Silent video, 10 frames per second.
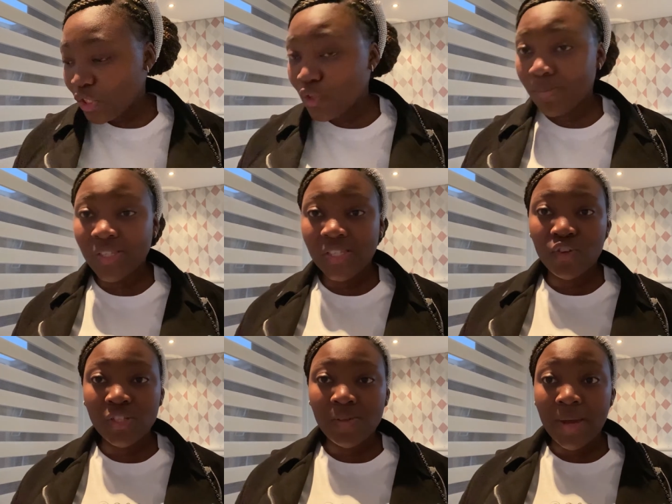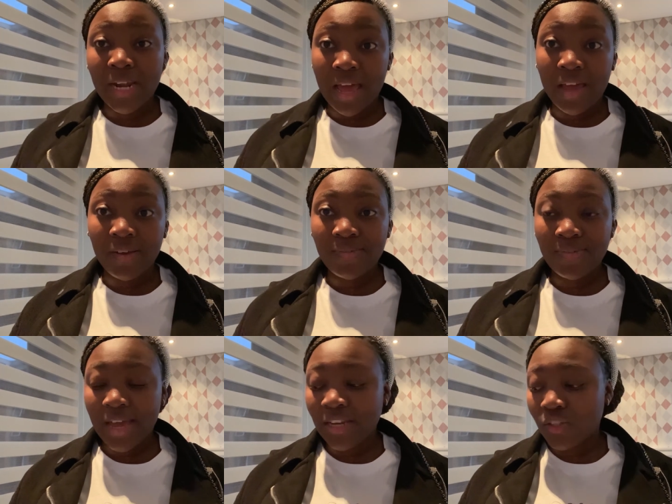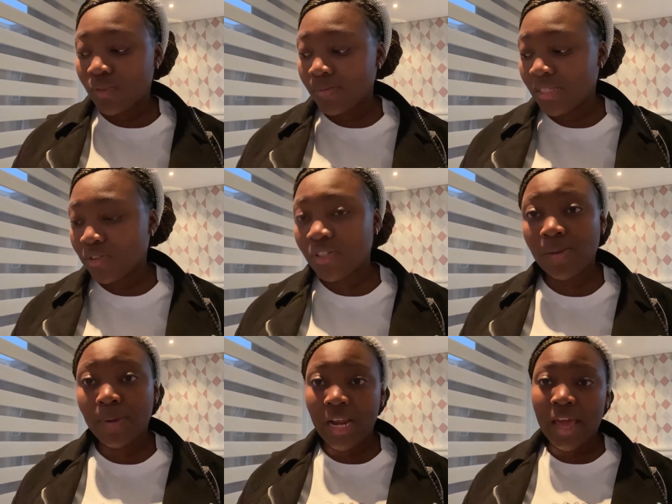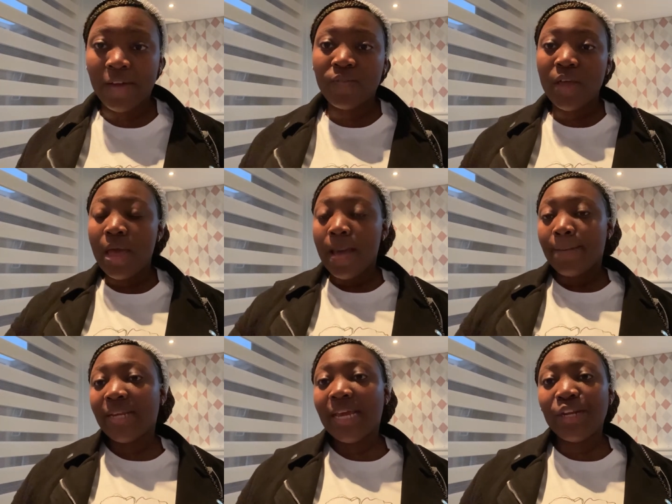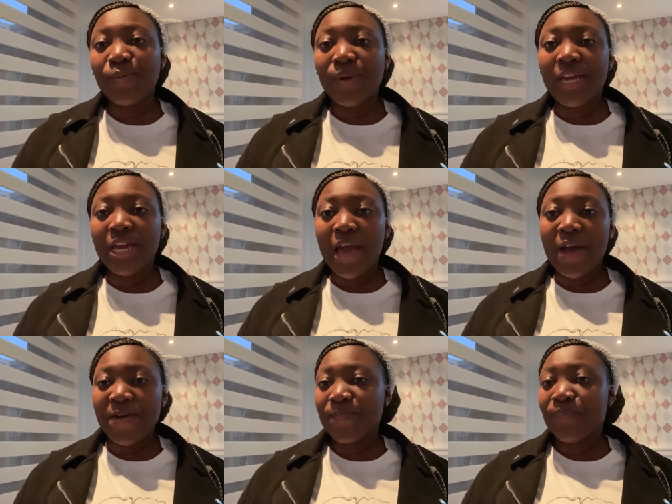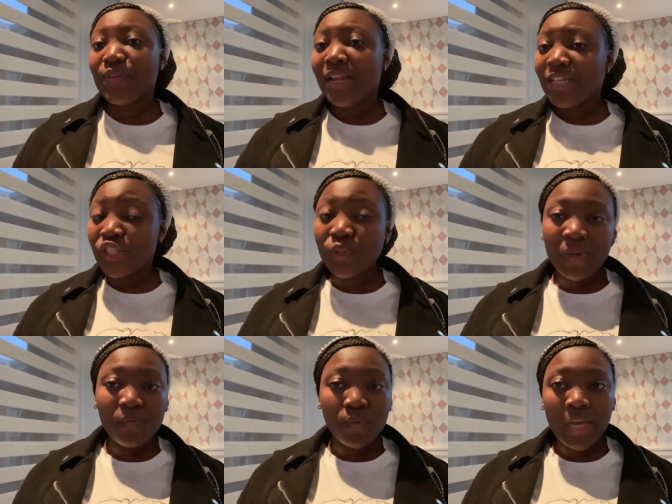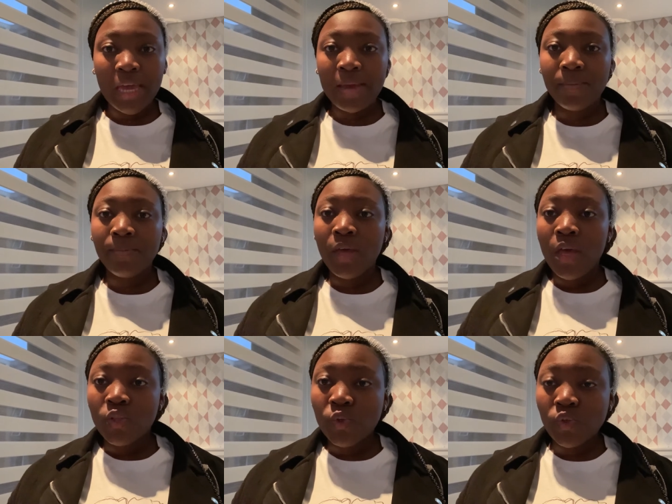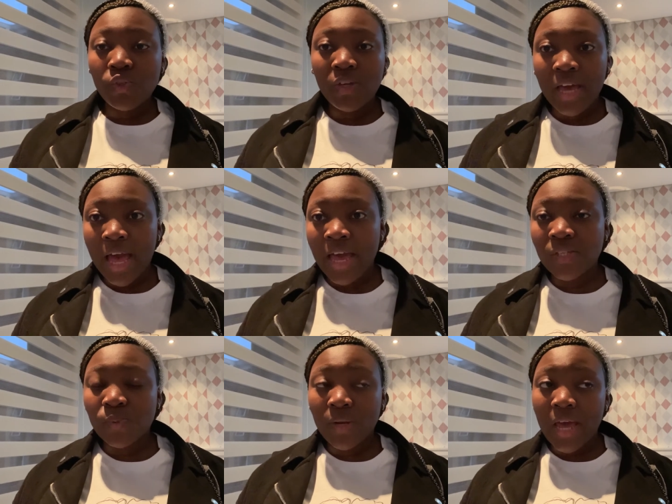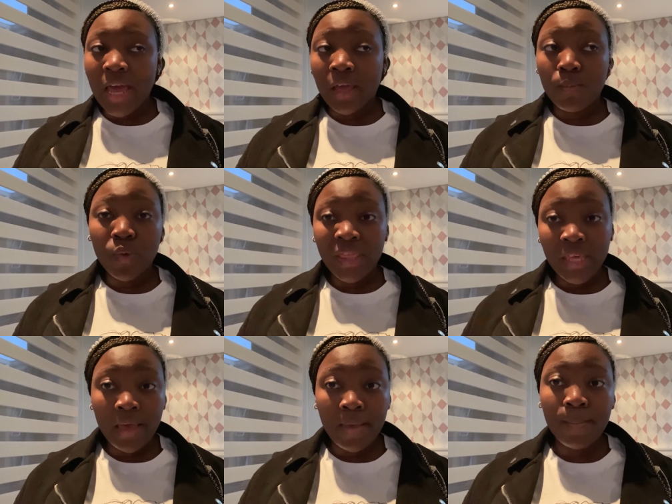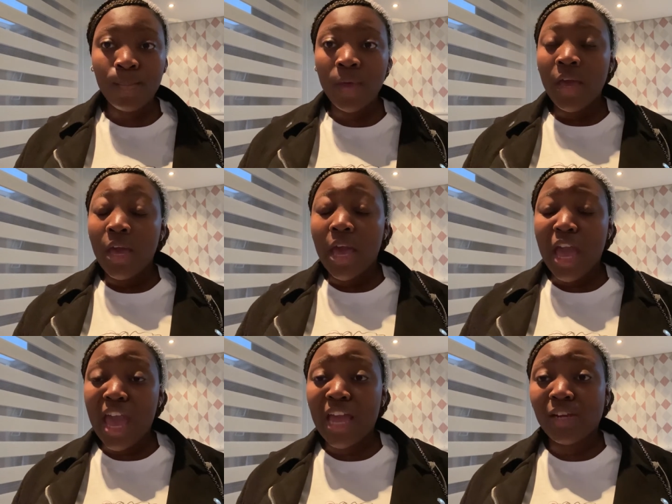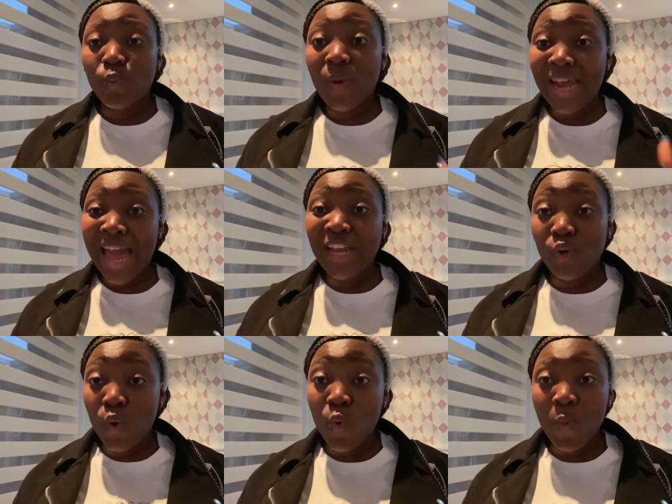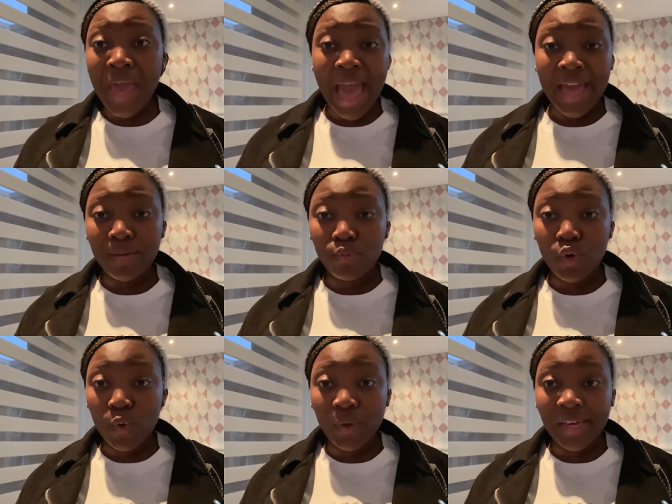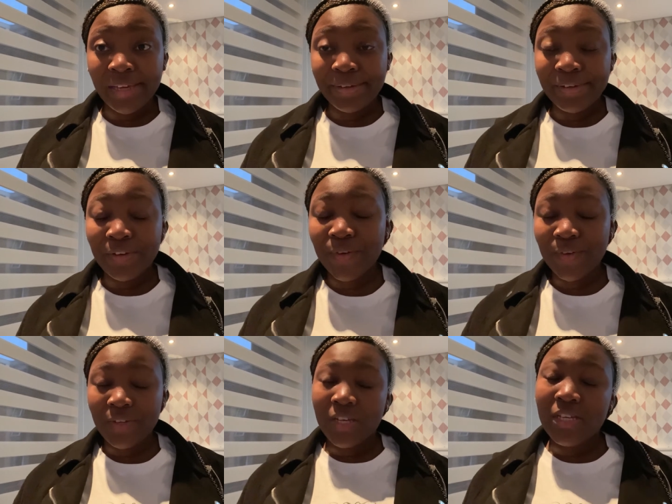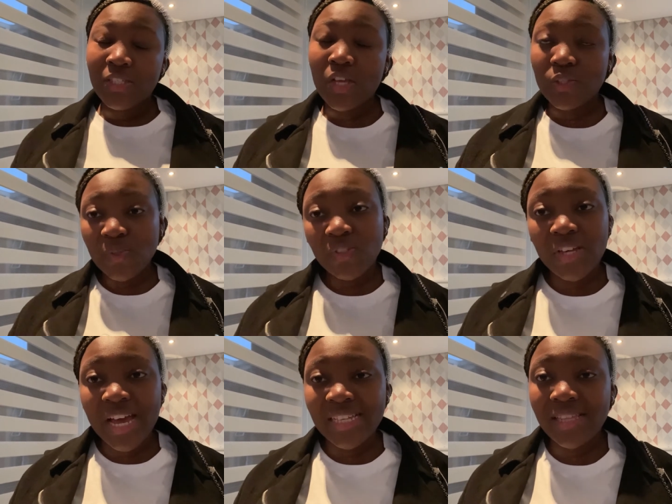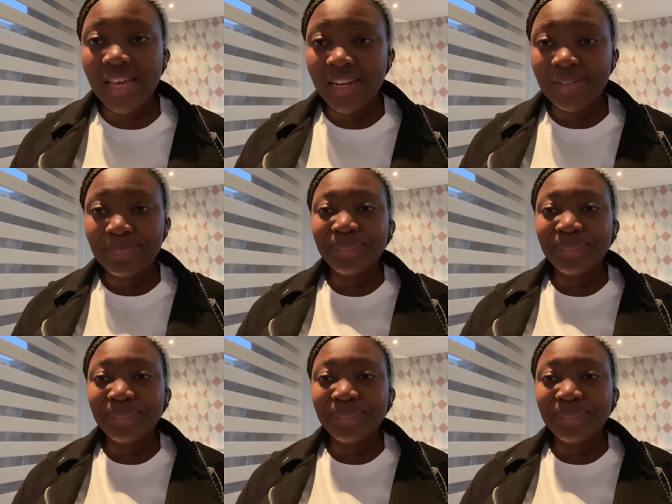to be serious about life. I need to be serious about life. But anyway, um, let's just wait for him. Talk to you guys when I am with him and when I know where I am going. So I'll talk to you guys then.